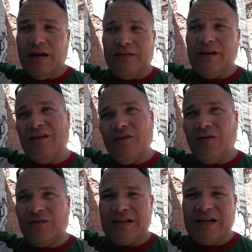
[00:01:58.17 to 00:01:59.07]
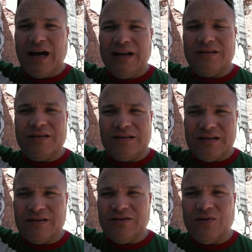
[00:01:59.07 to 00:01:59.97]
And then you go over to Titus, it
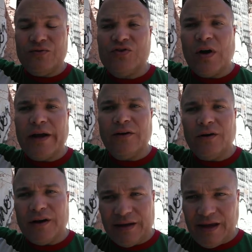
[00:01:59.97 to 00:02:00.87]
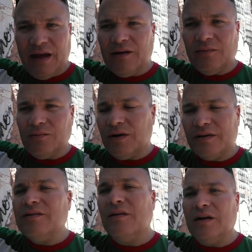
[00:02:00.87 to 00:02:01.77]
says no striker again with
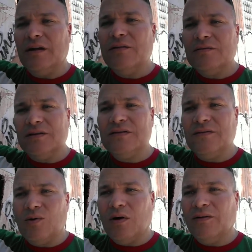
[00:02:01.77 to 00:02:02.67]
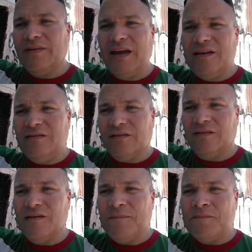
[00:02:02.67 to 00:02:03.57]
another list of
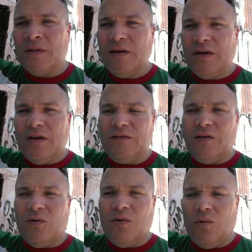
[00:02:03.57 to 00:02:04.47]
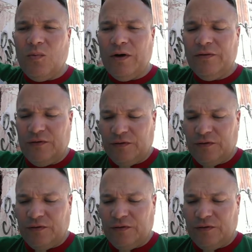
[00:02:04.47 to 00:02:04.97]
qualifications. So where's the